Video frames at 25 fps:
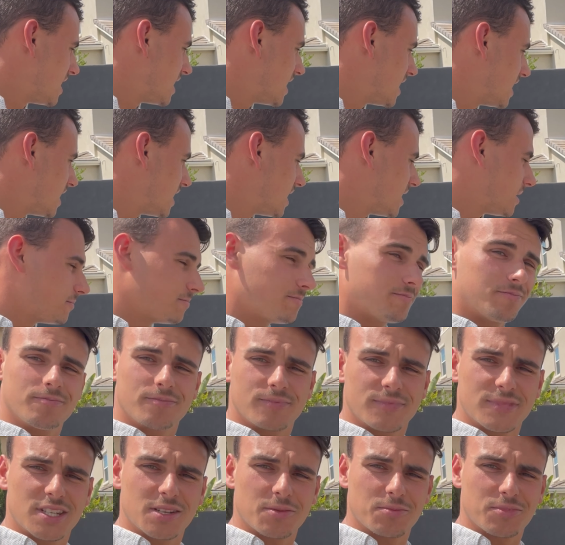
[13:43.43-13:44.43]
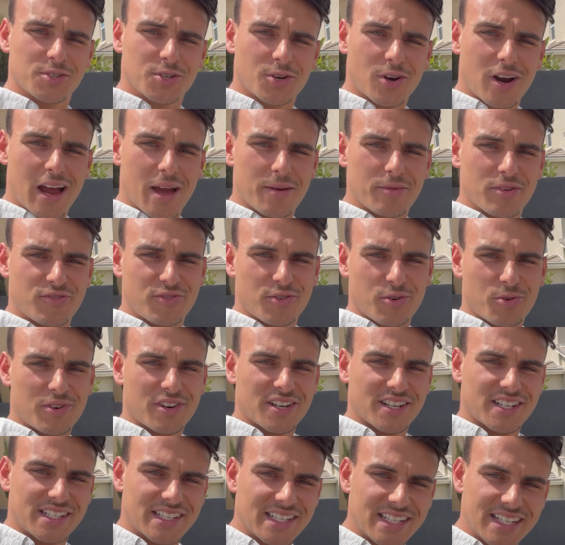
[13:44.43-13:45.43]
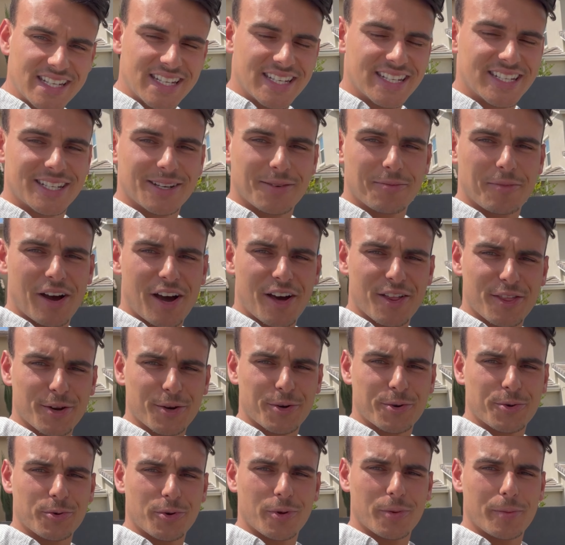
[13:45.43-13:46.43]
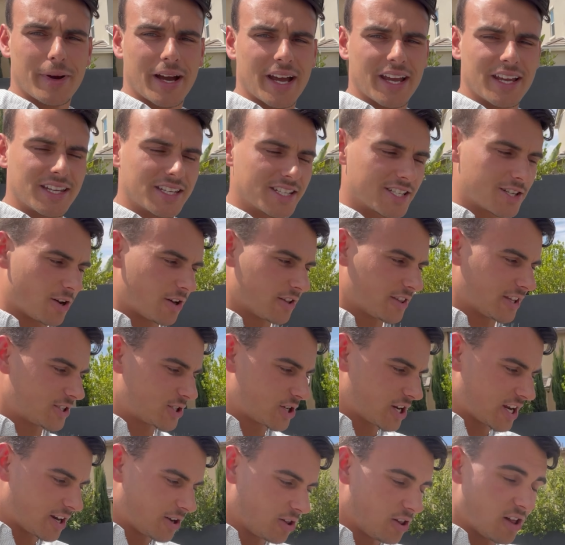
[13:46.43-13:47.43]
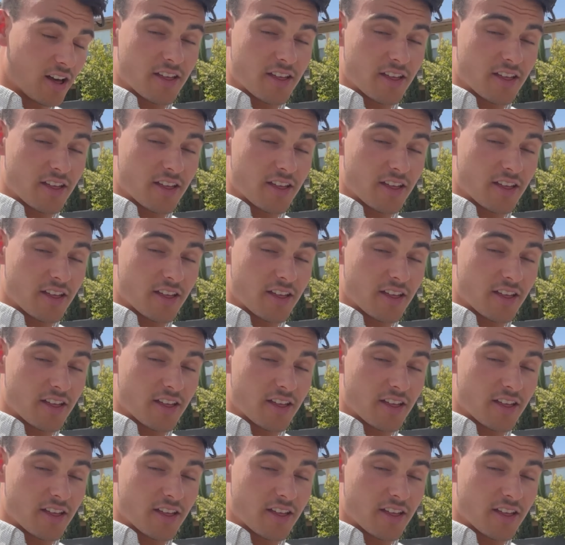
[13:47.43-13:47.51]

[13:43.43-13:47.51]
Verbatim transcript: Um, subscribe if you want to see some other cool bikes on the channel,